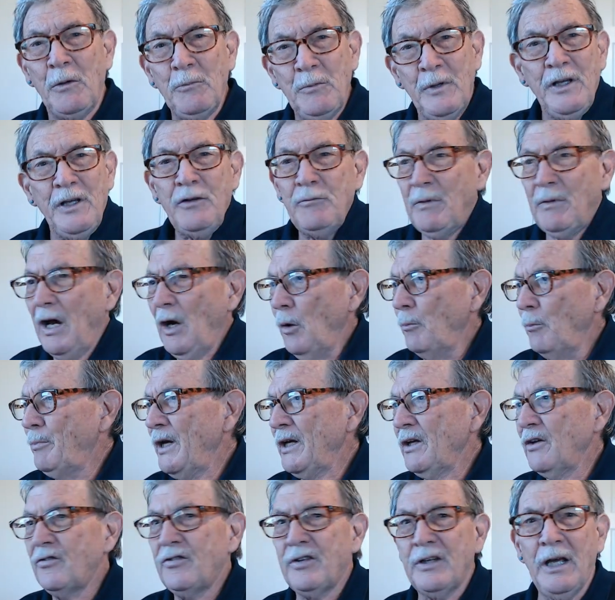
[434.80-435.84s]
How big
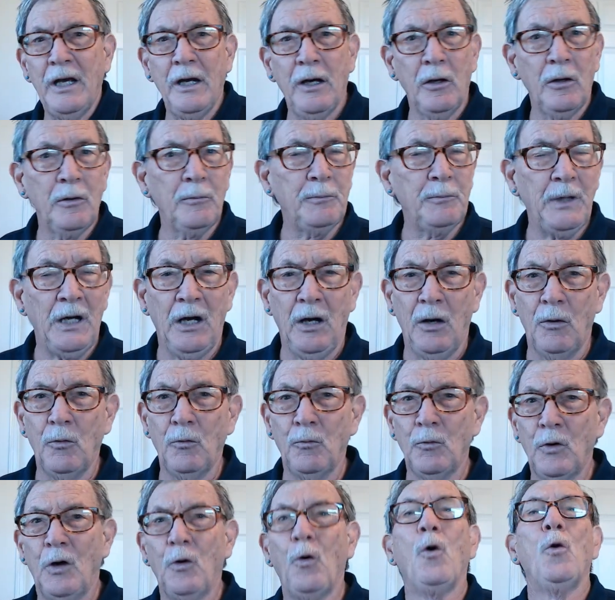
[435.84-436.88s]
is he? How
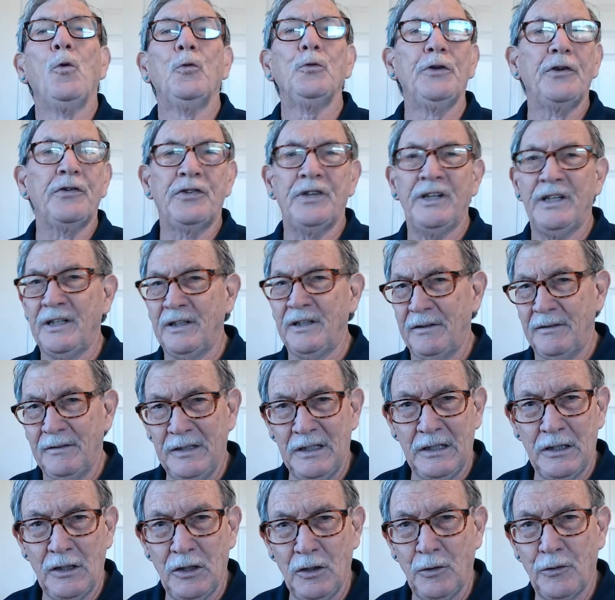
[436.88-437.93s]
old is he?
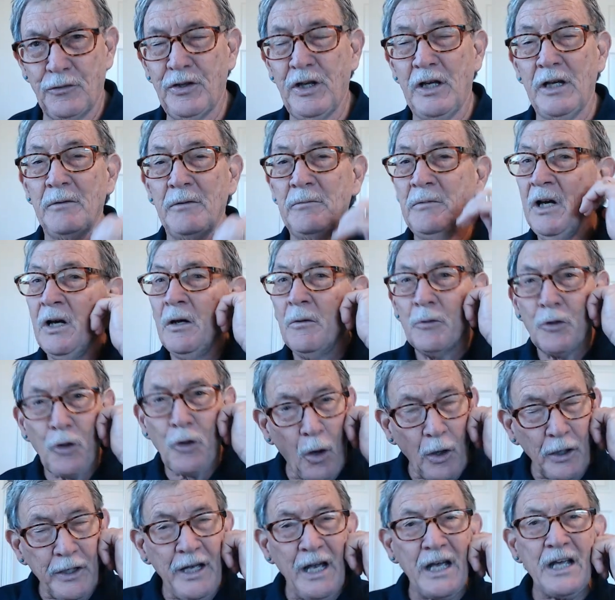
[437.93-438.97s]
Is he a
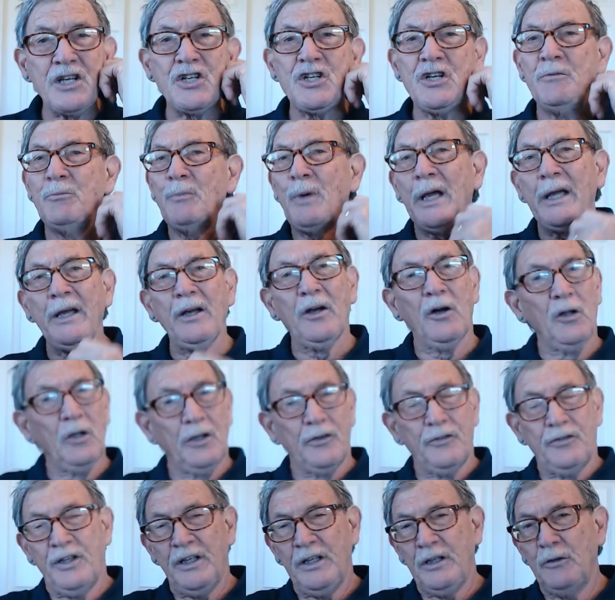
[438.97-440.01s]
Caucasian male?
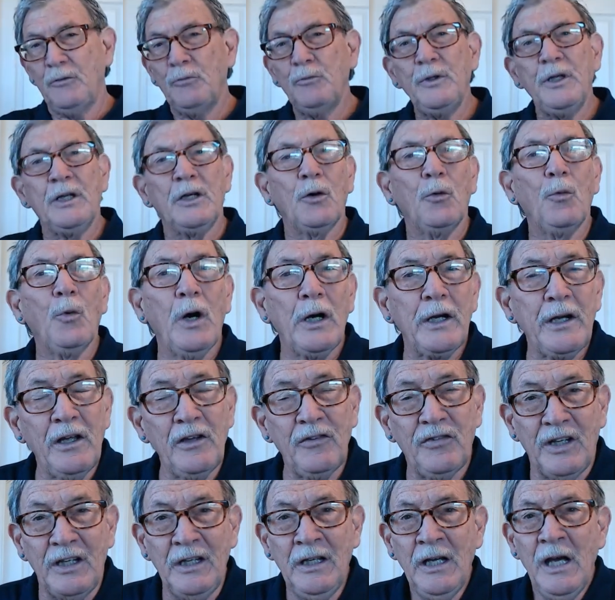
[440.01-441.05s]
Is he, what is
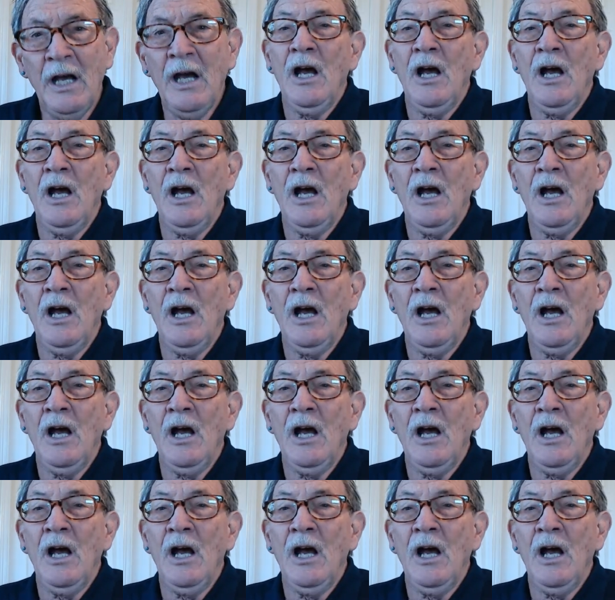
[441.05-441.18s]
he?